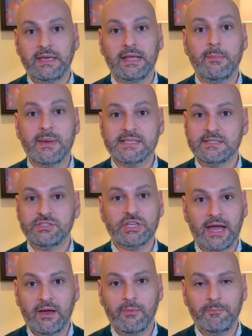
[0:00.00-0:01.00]
get a message
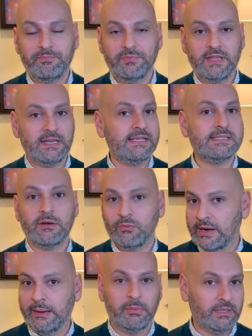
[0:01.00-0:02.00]
out that isn't
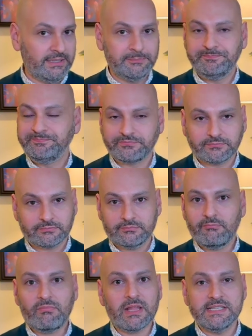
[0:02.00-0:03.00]
rambly.
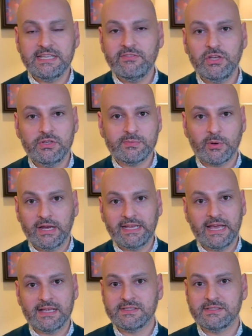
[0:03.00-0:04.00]
TV news
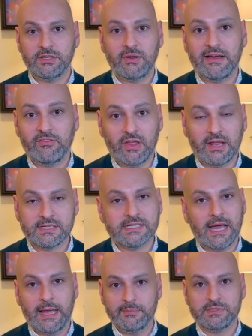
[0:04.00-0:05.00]
broadcasts don't have a lot of
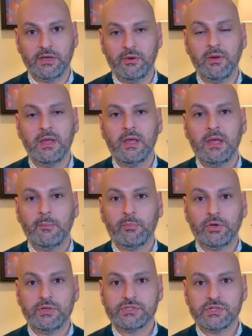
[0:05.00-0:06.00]
time, so
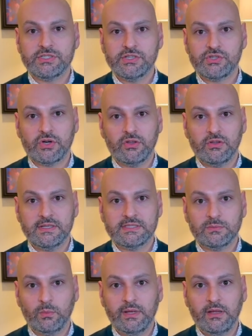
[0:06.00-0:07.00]
producers and
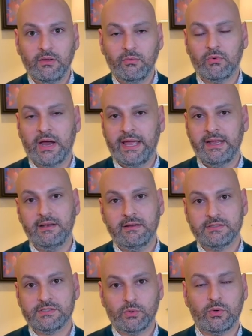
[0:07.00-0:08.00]
journalists will write
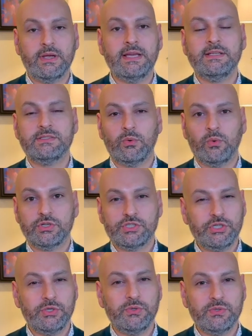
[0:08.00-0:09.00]
stories or
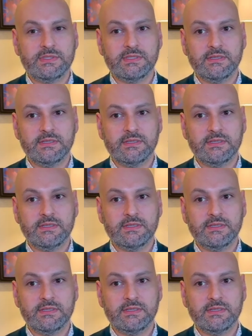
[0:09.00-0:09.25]
choose